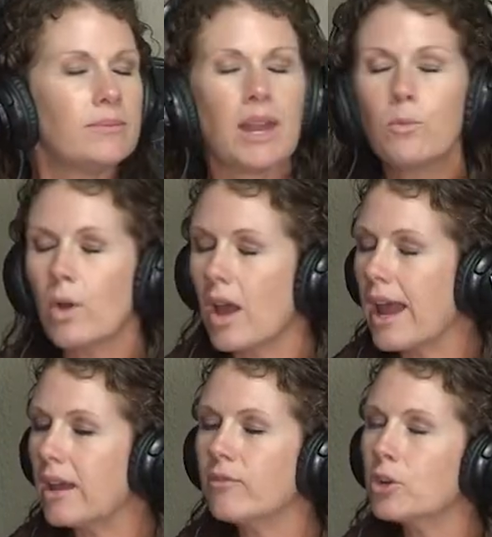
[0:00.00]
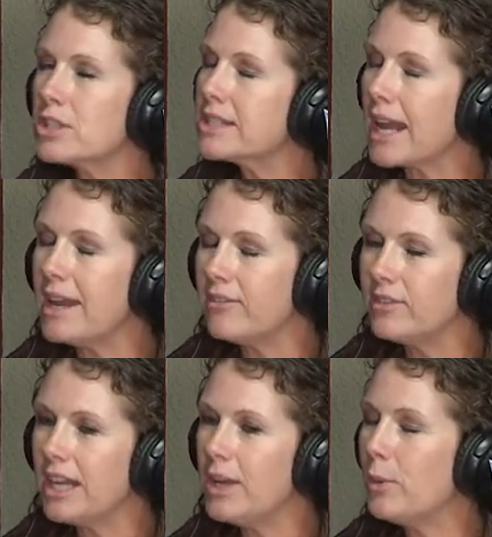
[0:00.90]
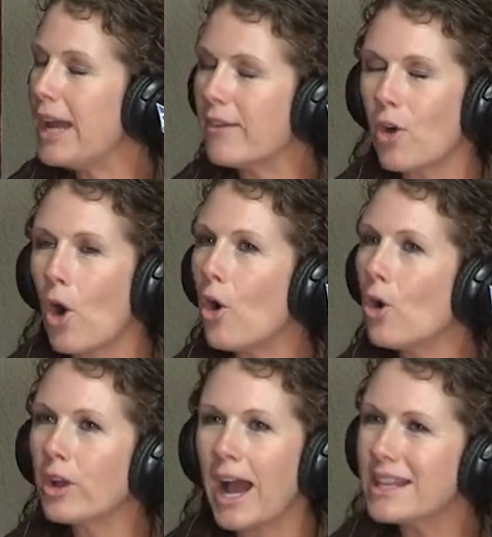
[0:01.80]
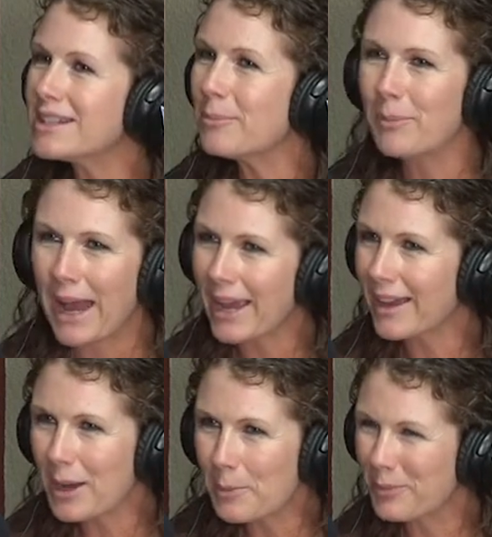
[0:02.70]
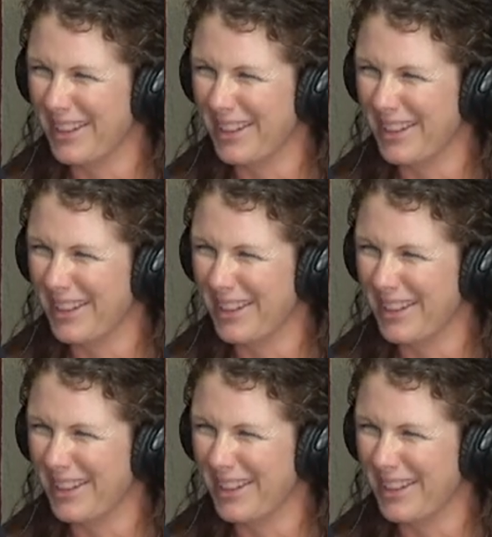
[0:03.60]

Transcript: And... for safety, we have all kinds of backup.